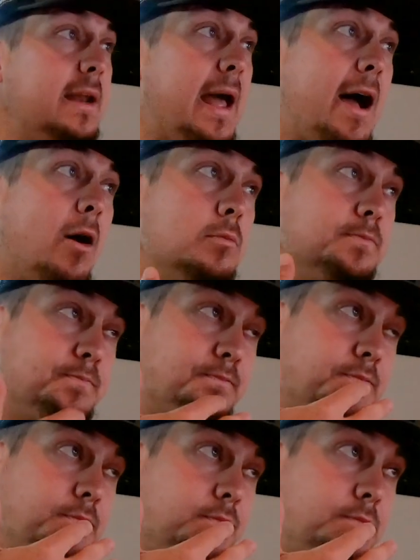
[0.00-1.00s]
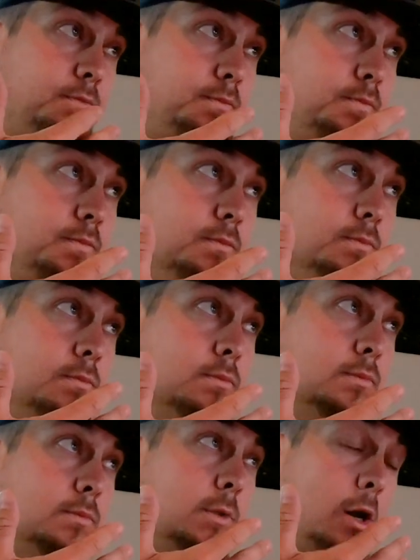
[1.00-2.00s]
Now,
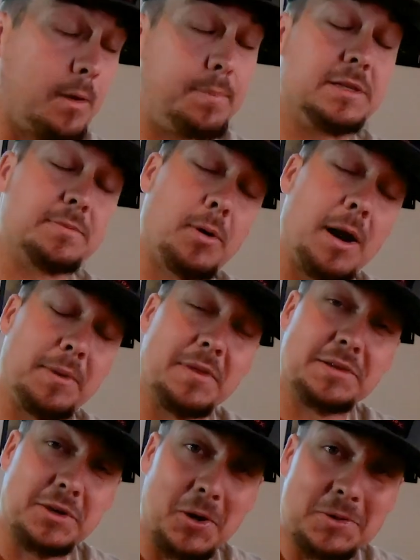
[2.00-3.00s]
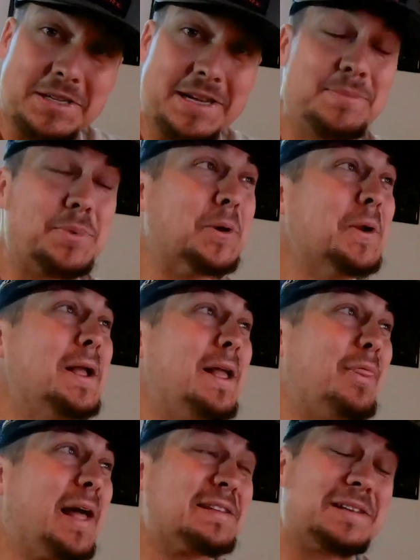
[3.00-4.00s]
on a piece of property that's all timber,
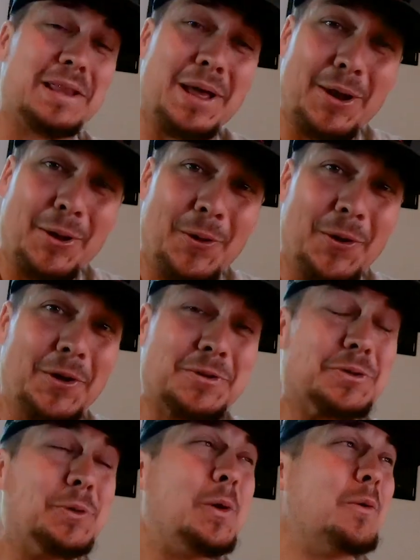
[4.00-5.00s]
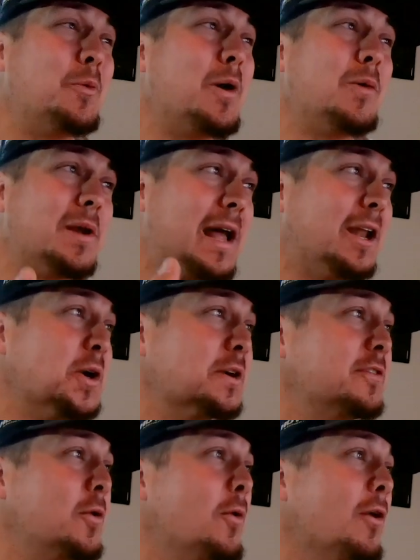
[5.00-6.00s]
that's a lot harder. So what would I
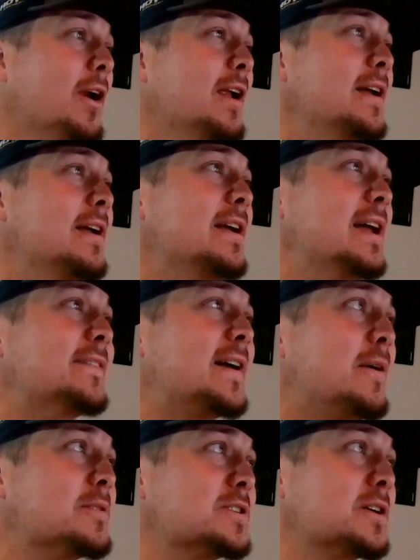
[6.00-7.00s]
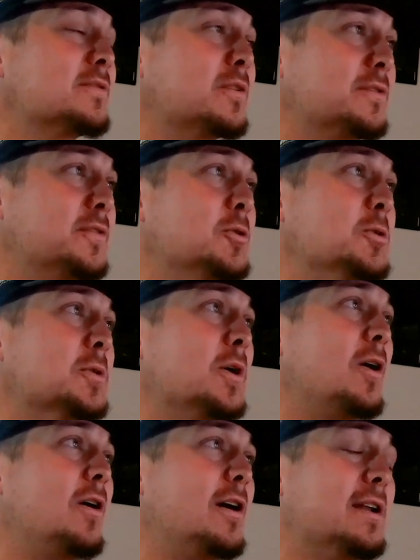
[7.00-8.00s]
look for if I was looking for food
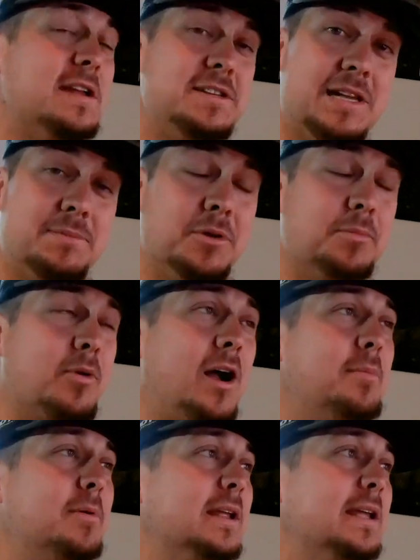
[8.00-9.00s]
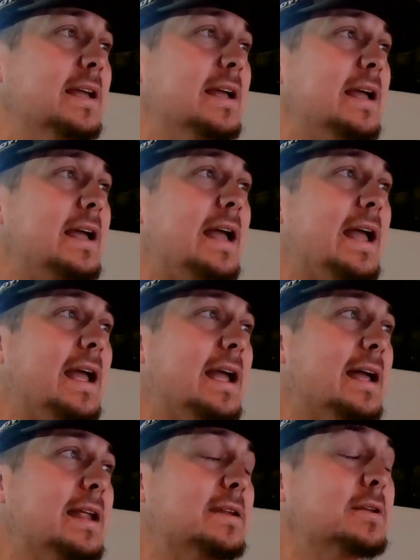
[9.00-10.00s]
on a timbered property?
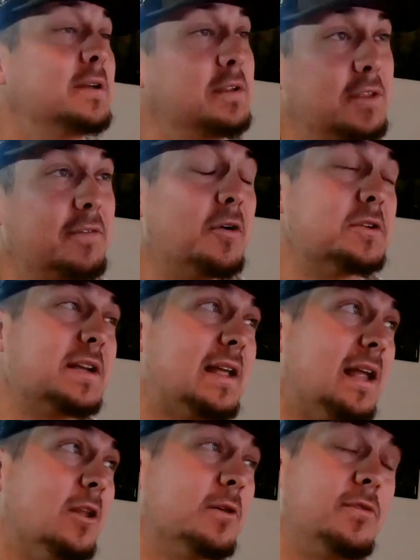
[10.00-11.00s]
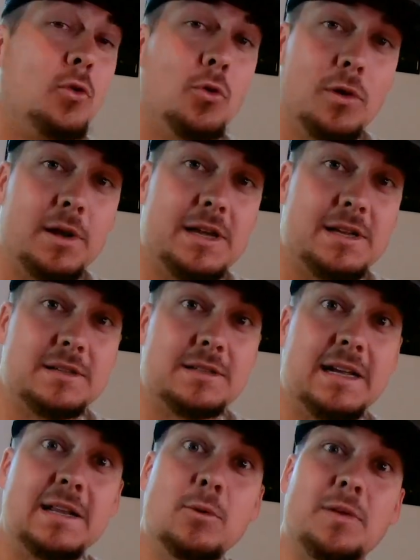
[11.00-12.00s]
And the first thing I look for is
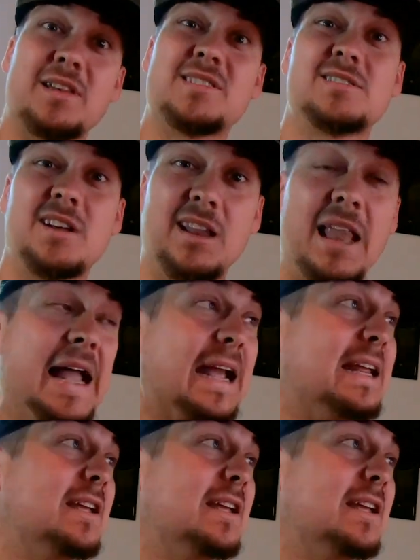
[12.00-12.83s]
anywhere that sunlight can